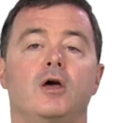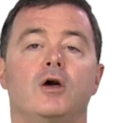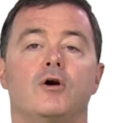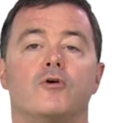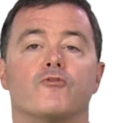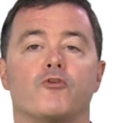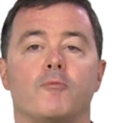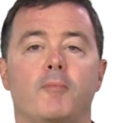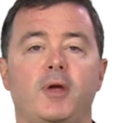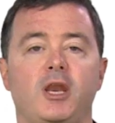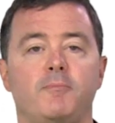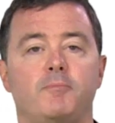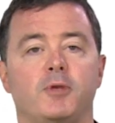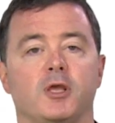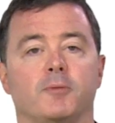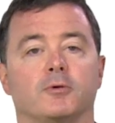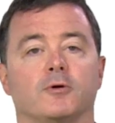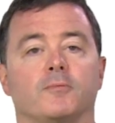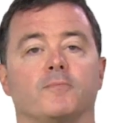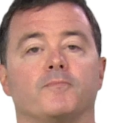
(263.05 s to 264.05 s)
For many
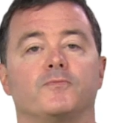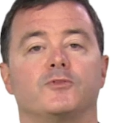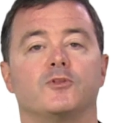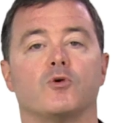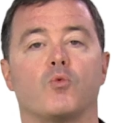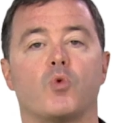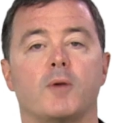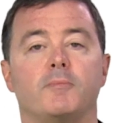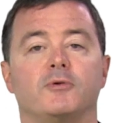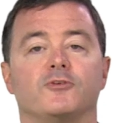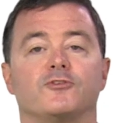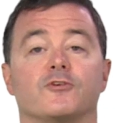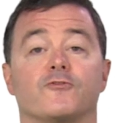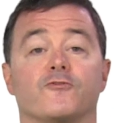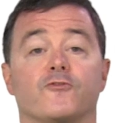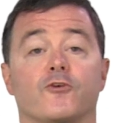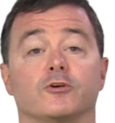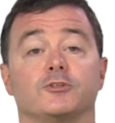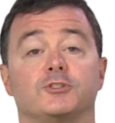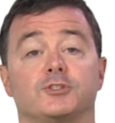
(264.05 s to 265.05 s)
people, the web is the
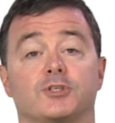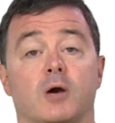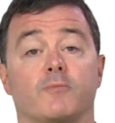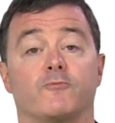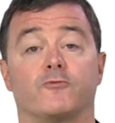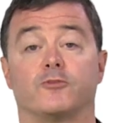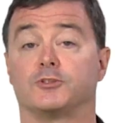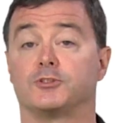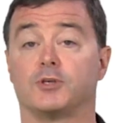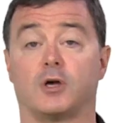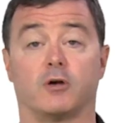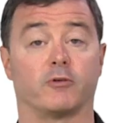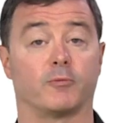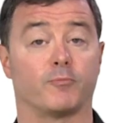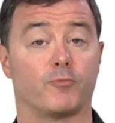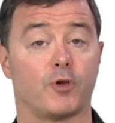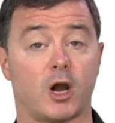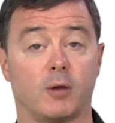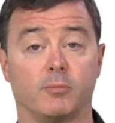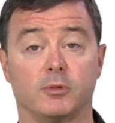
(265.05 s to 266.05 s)
first stop for solving
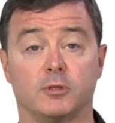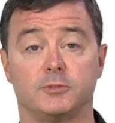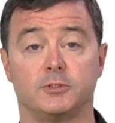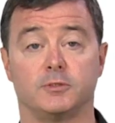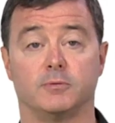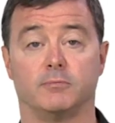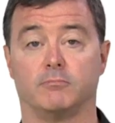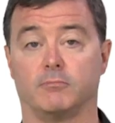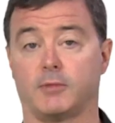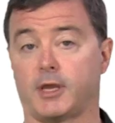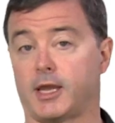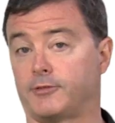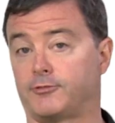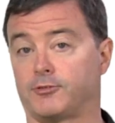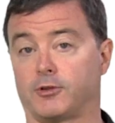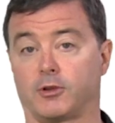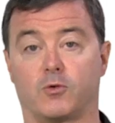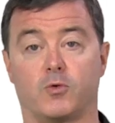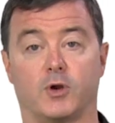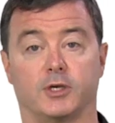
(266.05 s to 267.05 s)
problems,
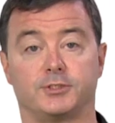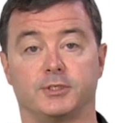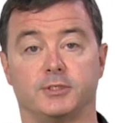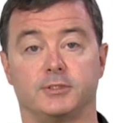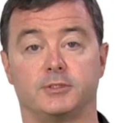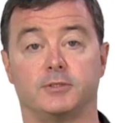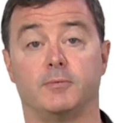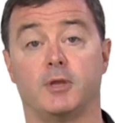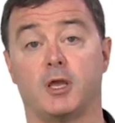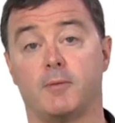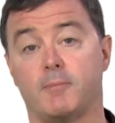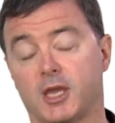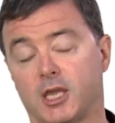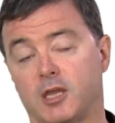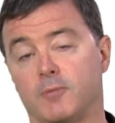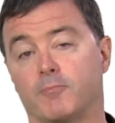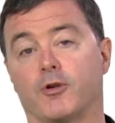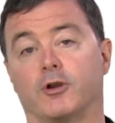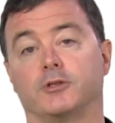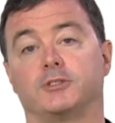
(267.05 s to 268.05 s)
answering questions, and
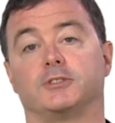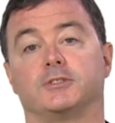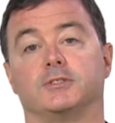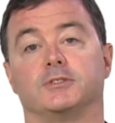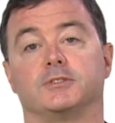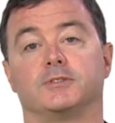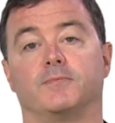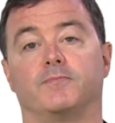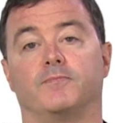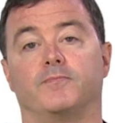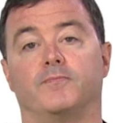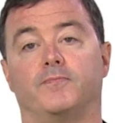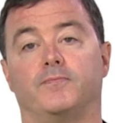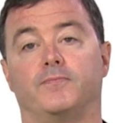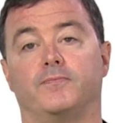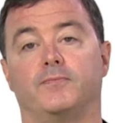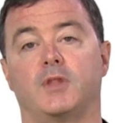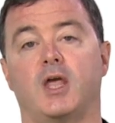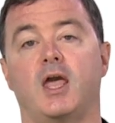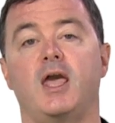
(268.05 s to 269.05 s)
making purchases.
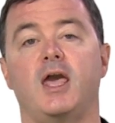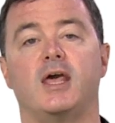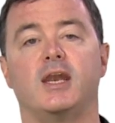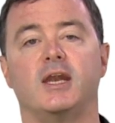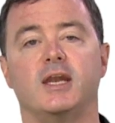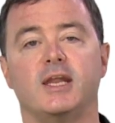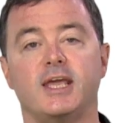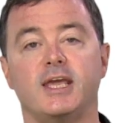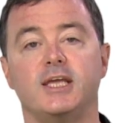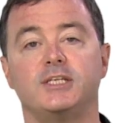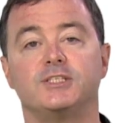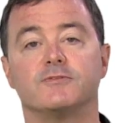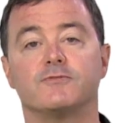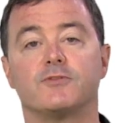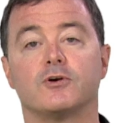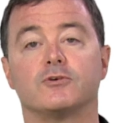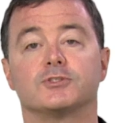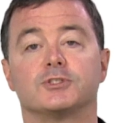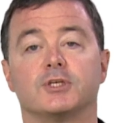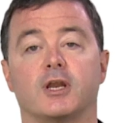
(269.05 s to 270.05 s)
And in each of
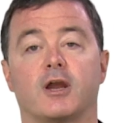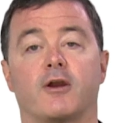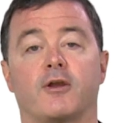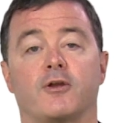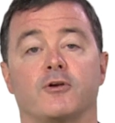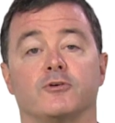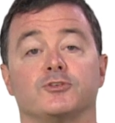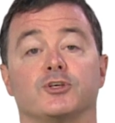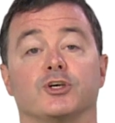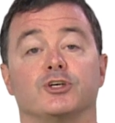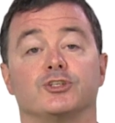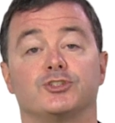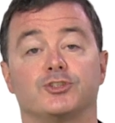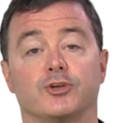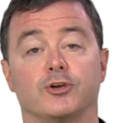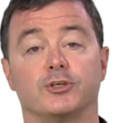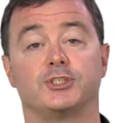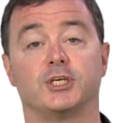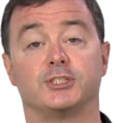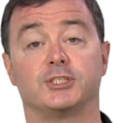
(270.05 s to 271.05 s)
those scenarios, a
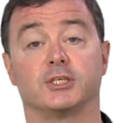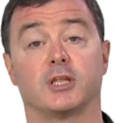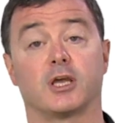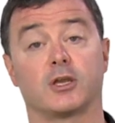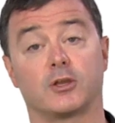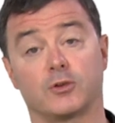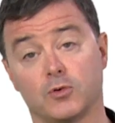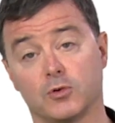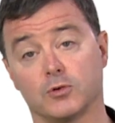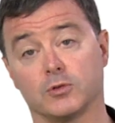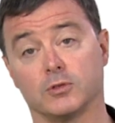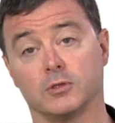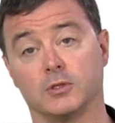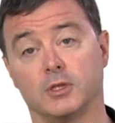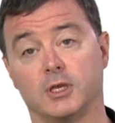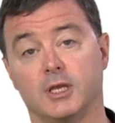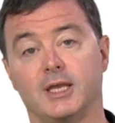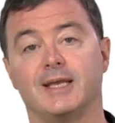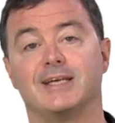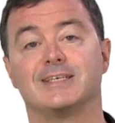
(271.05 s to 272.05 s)
search engine like Google
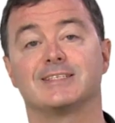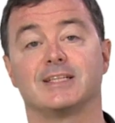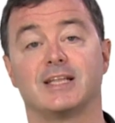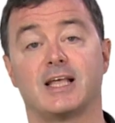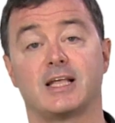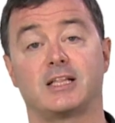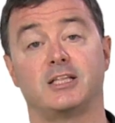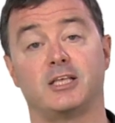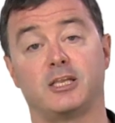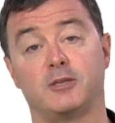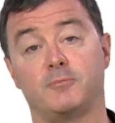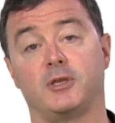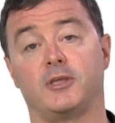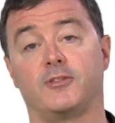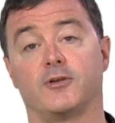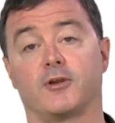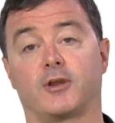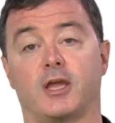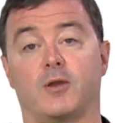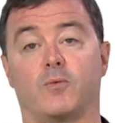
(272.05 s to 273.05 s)
is likely to be
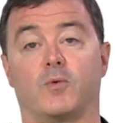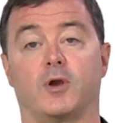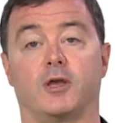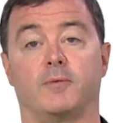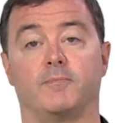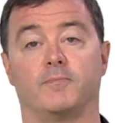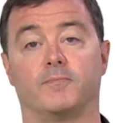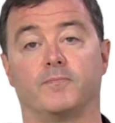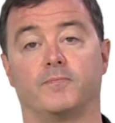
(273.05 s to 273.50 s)
their gateway.